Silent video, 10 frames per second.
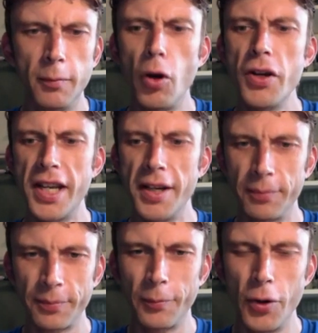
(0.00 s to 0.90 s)
one day,
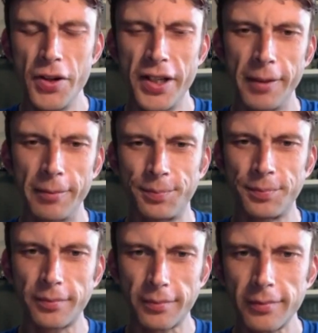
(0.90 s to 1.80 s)
one day. Right.
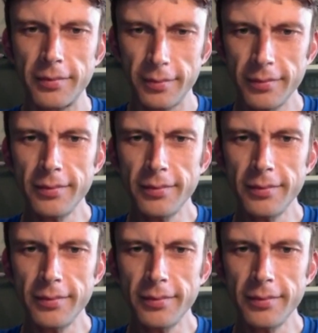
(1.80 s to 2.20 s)
Yeah.